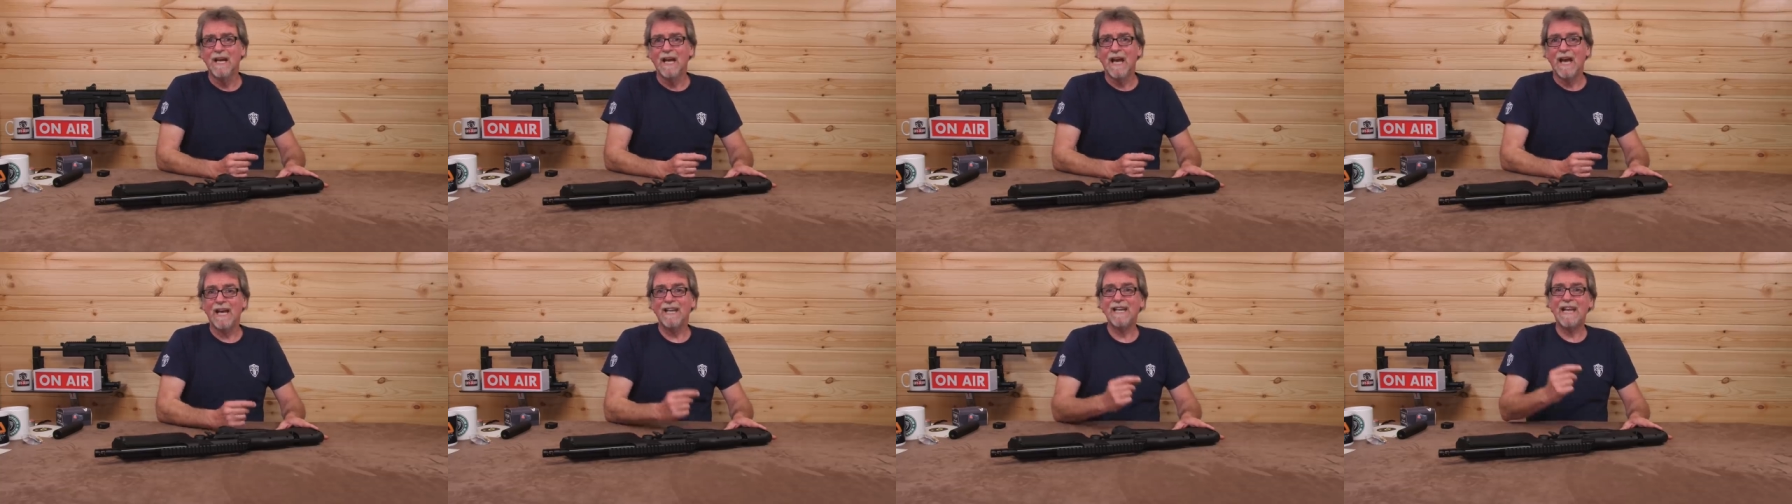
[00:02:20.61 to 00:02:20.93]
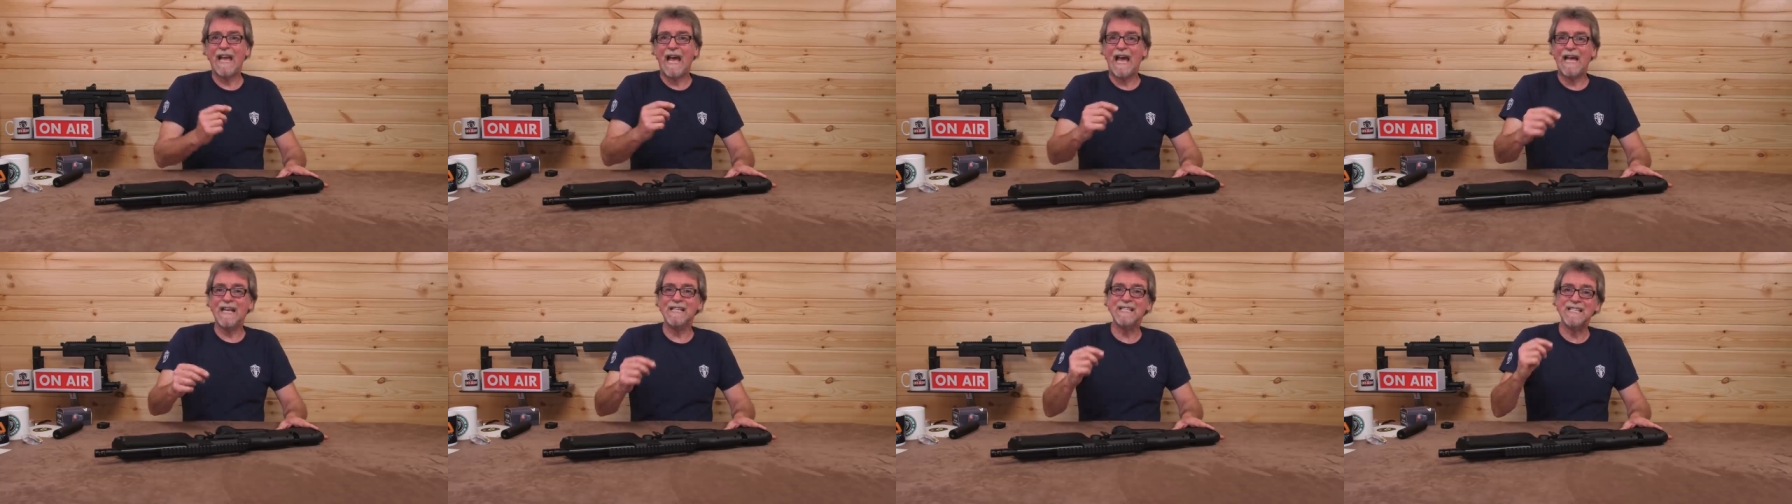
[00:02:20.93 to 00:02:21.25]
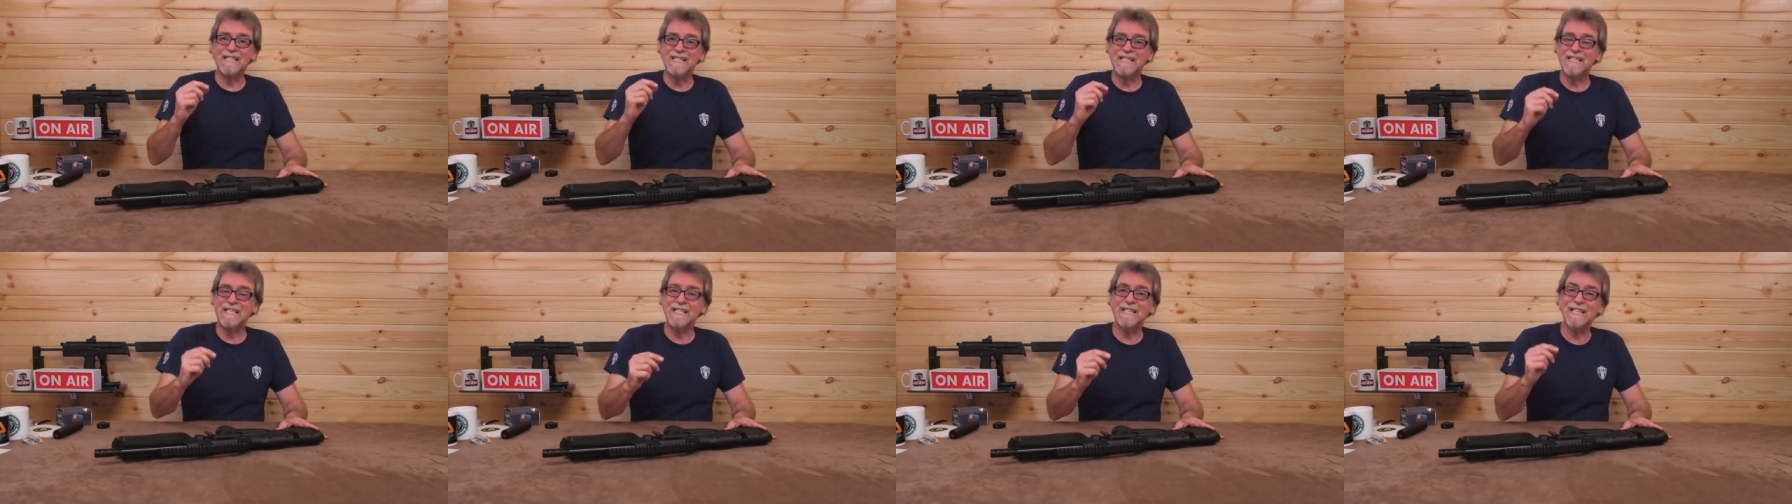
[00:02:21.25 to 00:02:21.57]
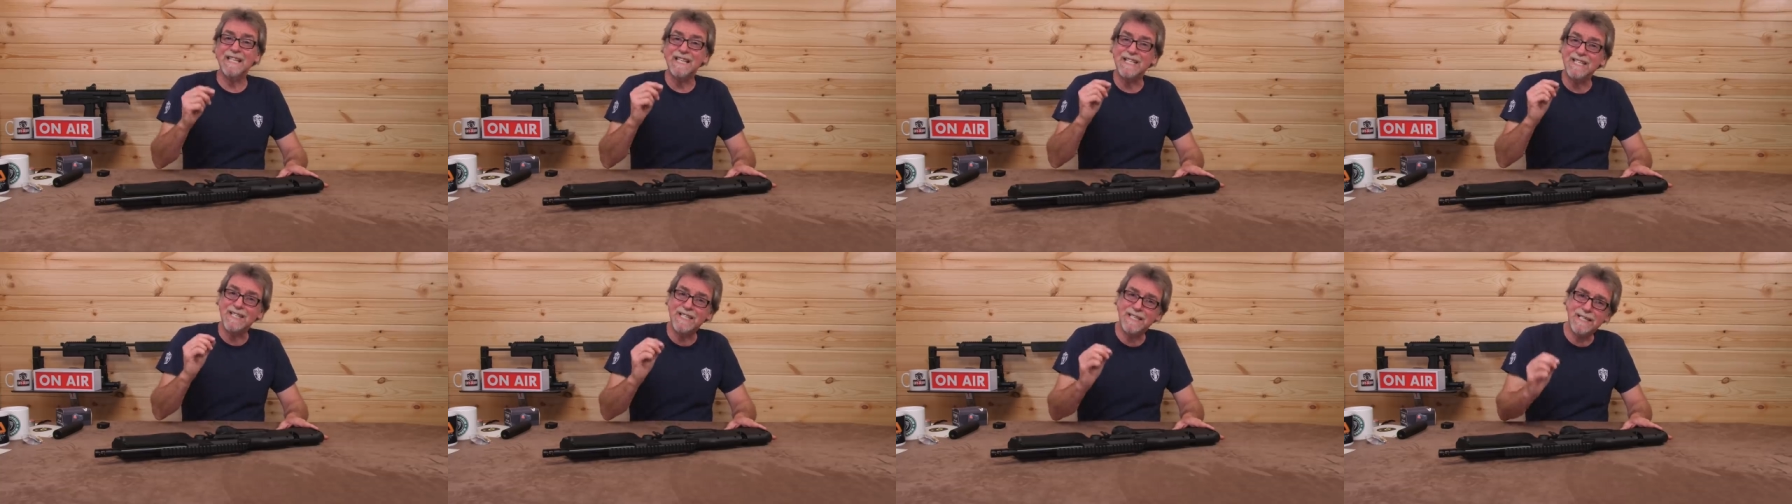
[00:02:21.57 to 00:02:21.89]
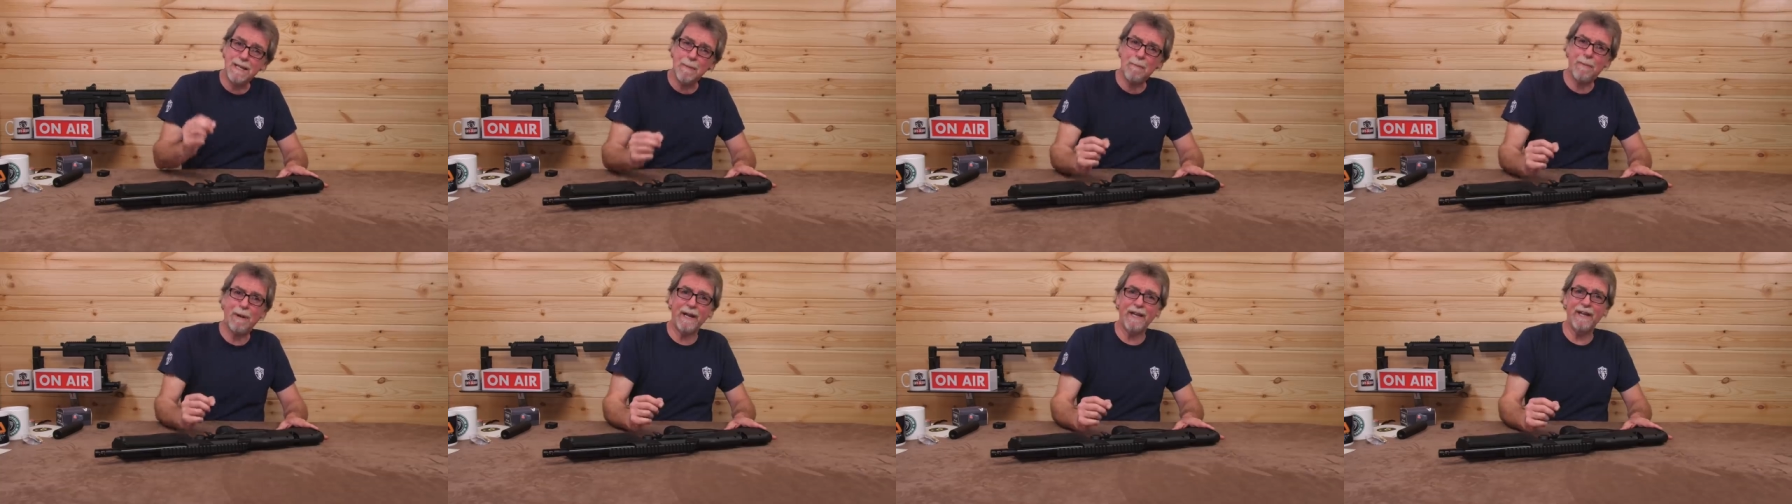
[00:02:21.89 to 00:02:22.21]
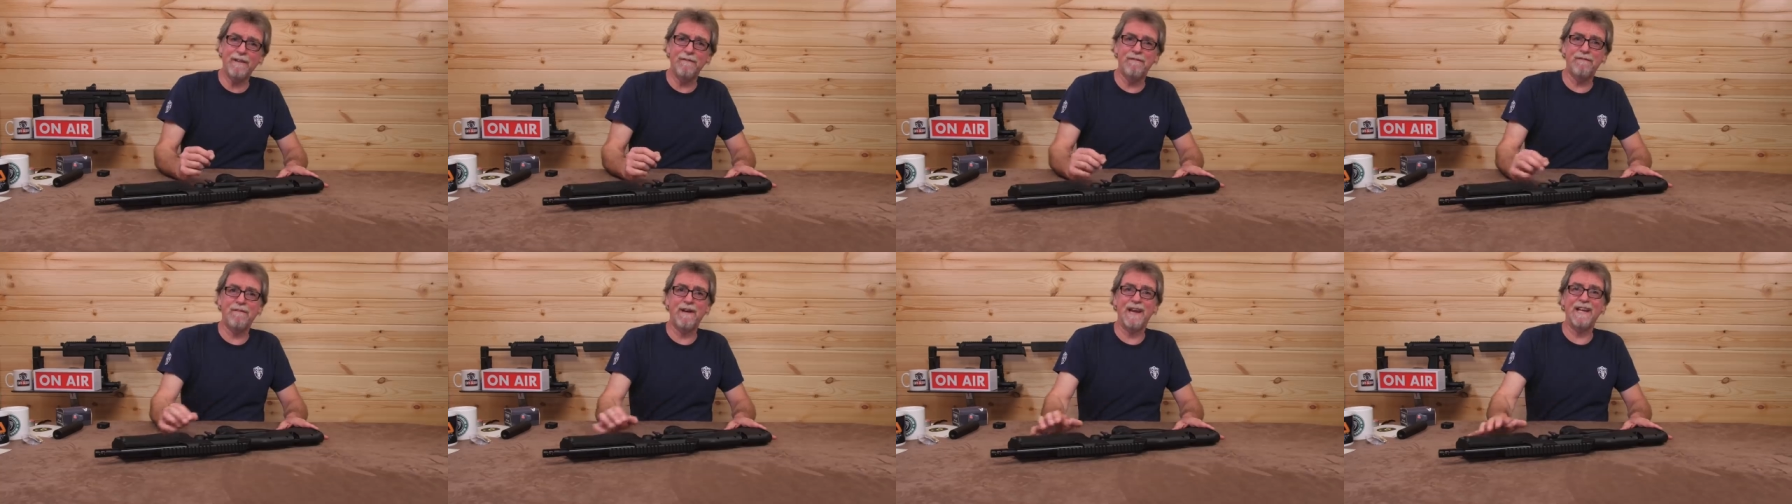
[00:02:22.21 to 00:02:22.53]
and it has the stippling
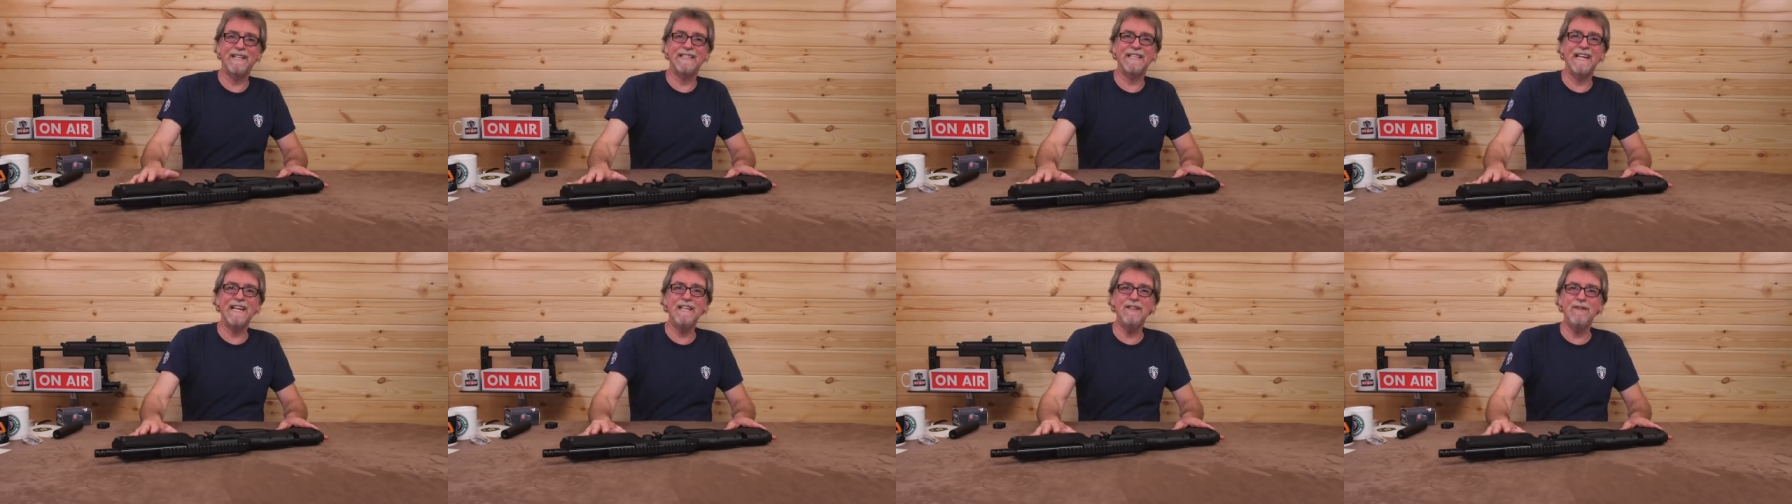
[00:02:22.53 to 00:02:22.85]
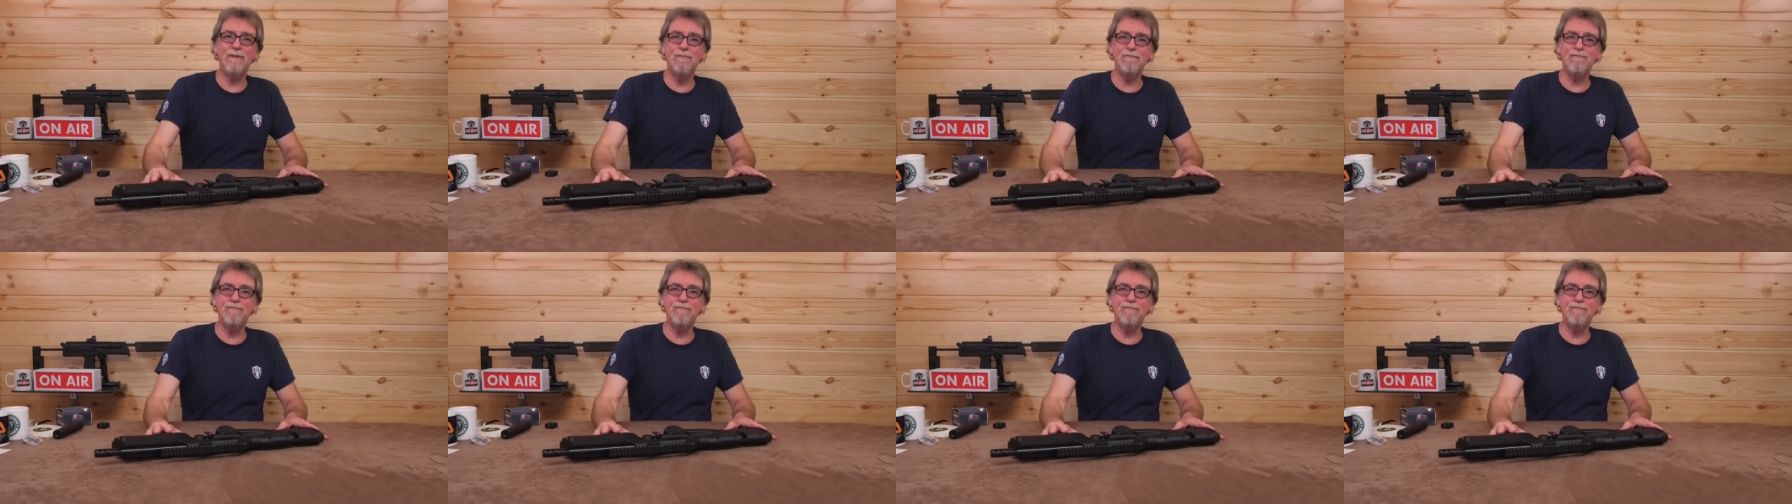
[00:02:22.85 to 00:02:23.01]
effect in the